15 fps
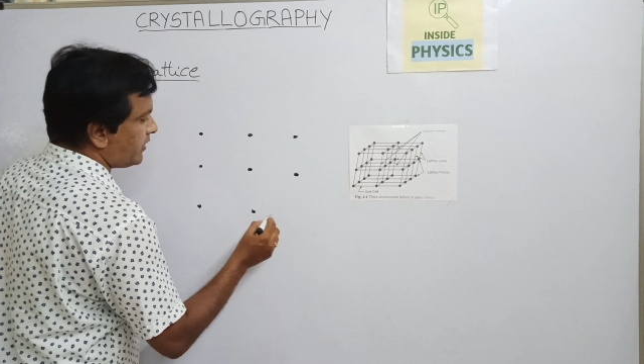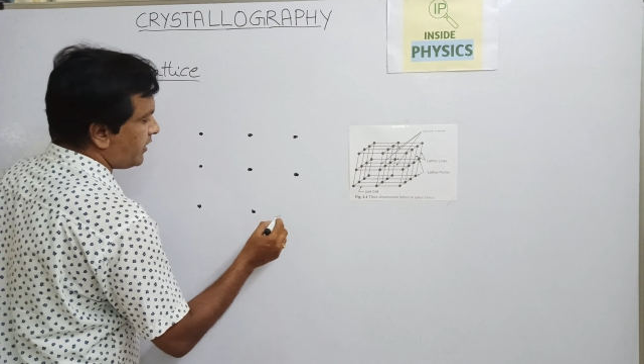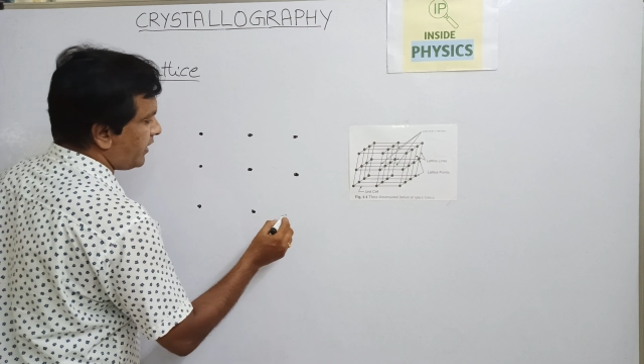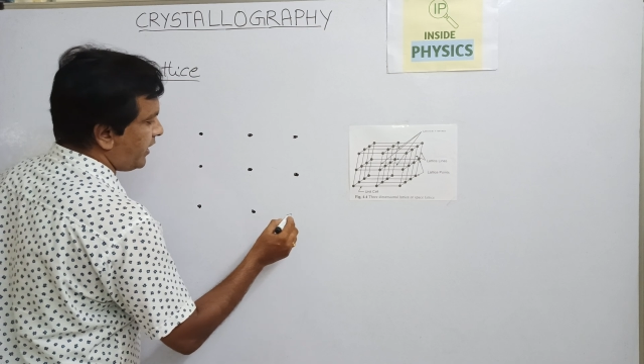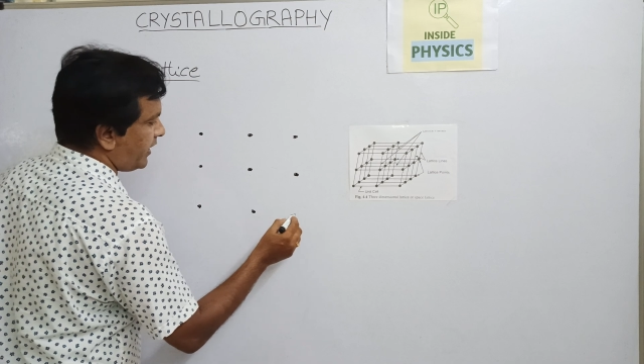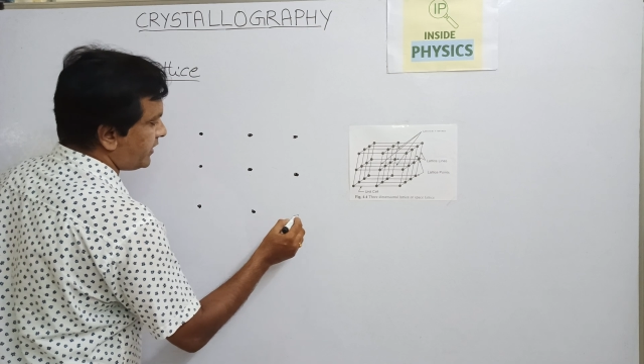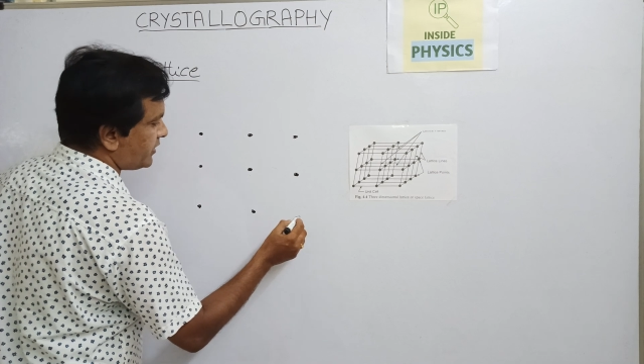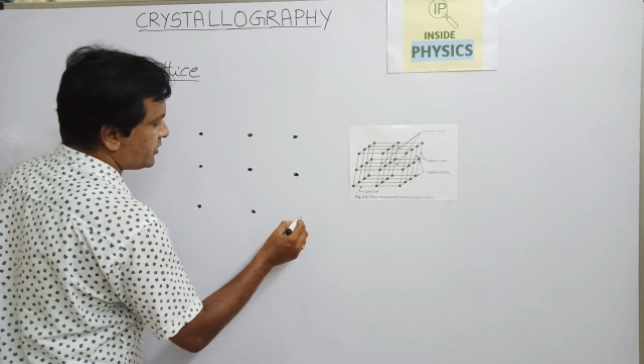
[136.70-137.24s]

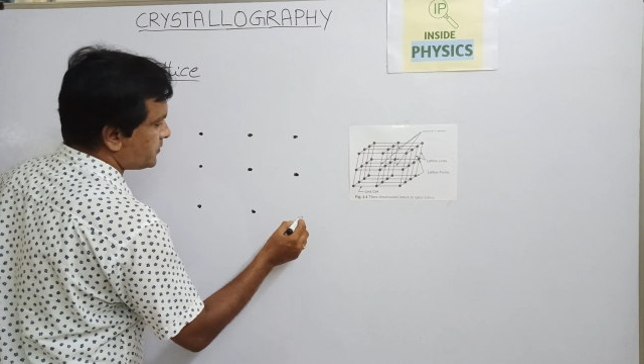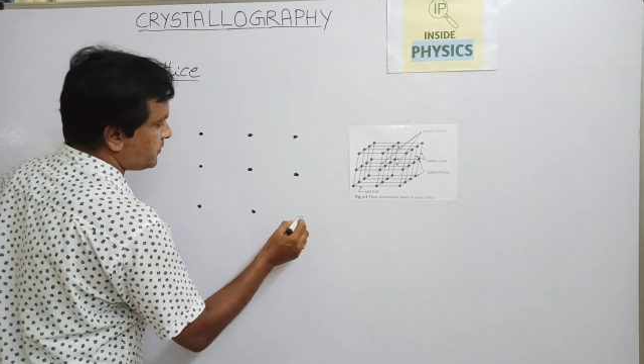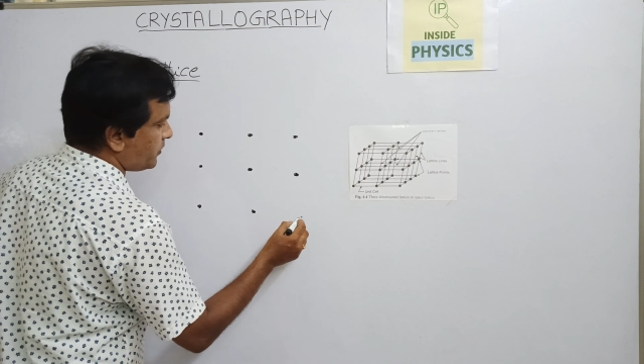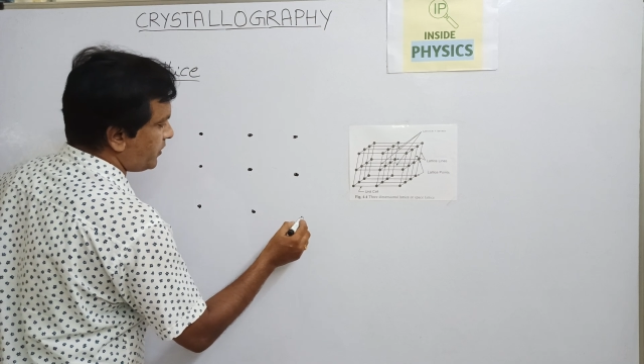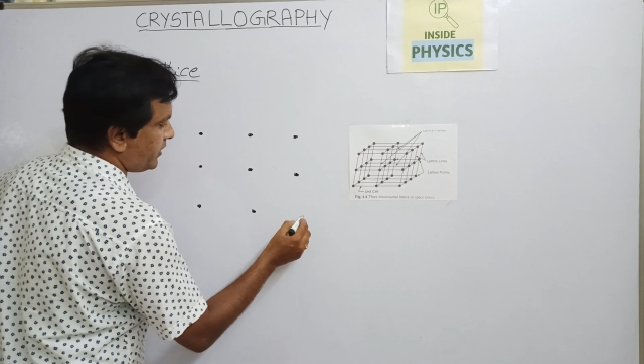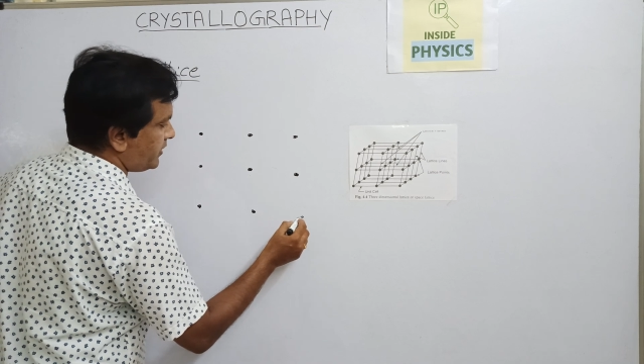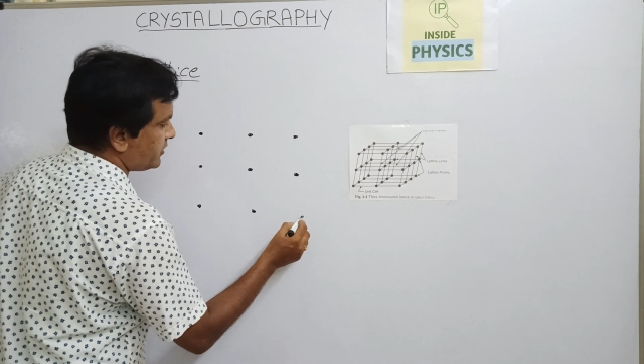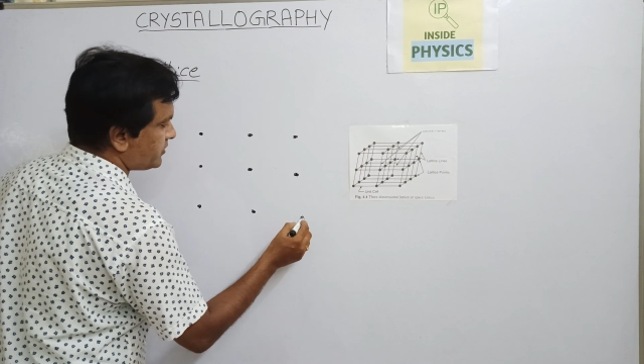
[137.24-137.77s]
lattice
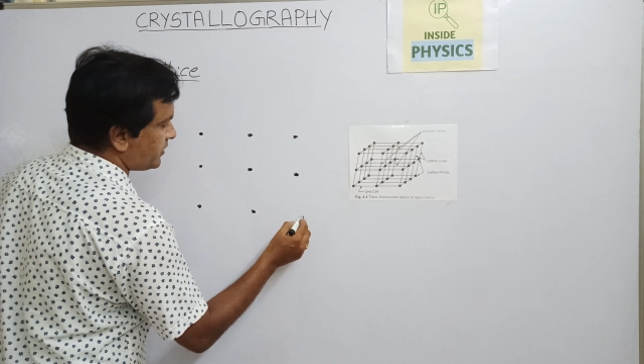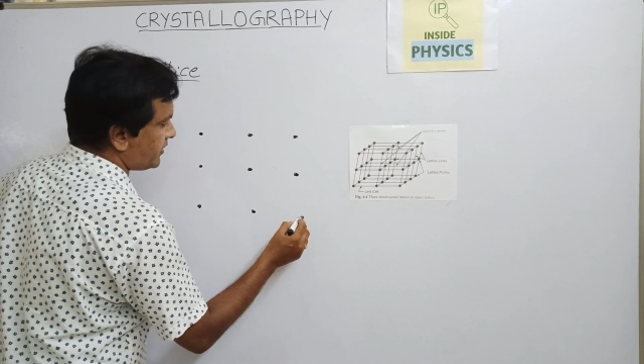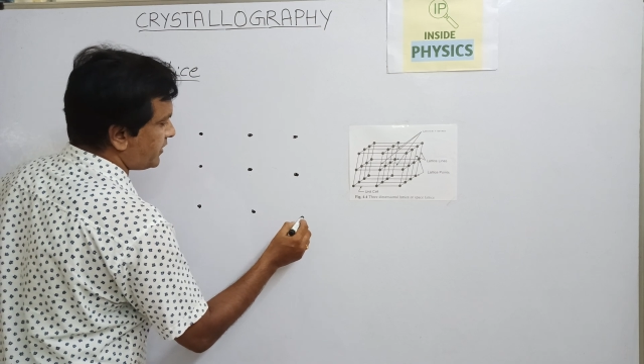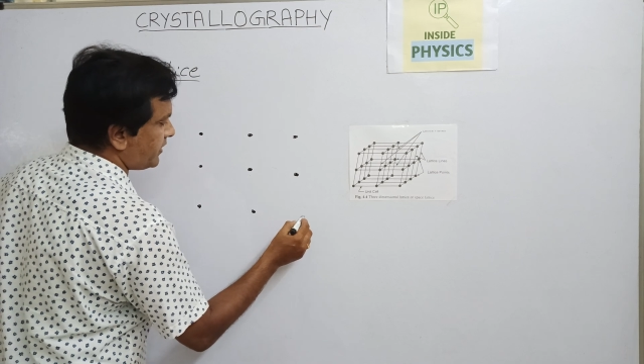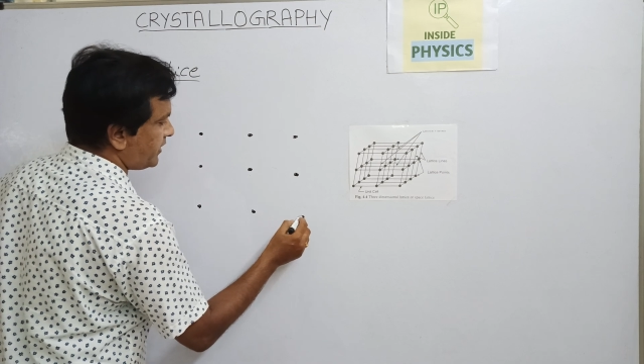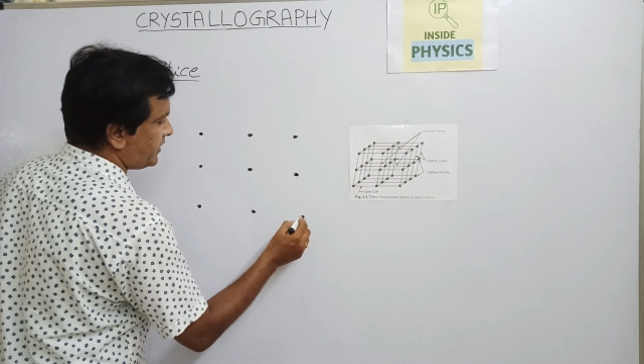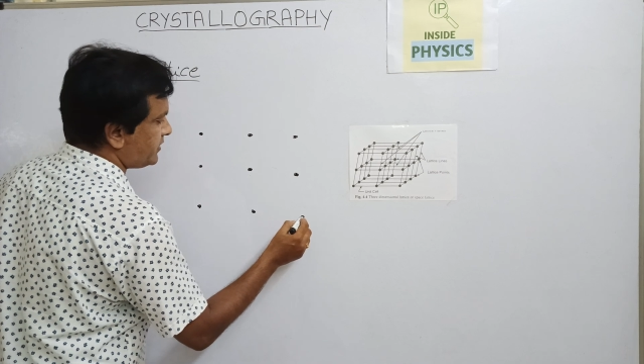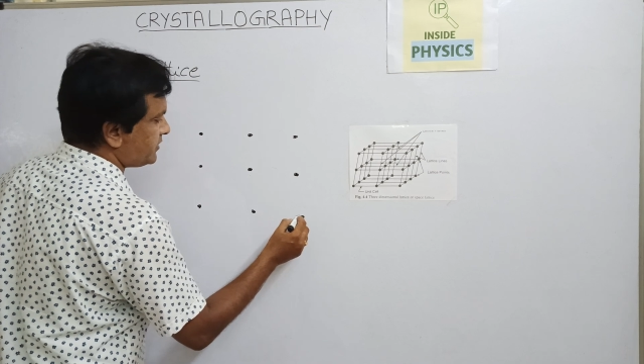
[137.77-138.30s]
points are
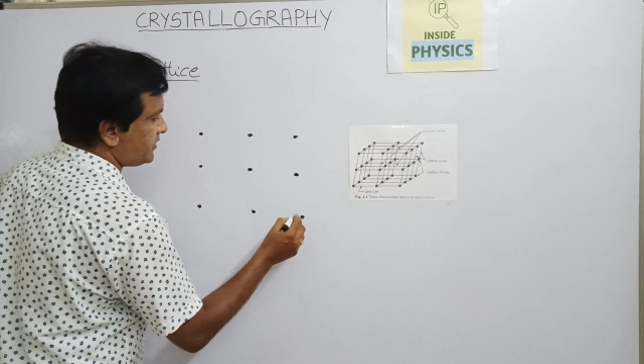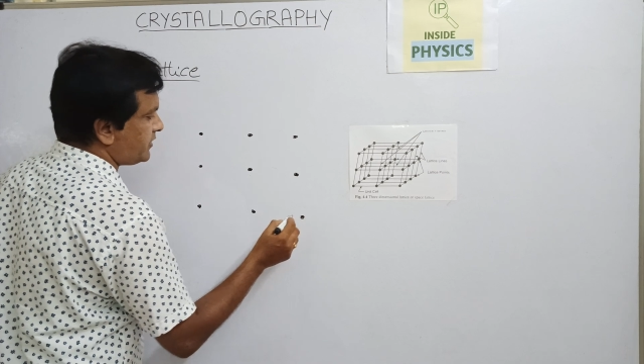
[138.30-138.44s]
arranged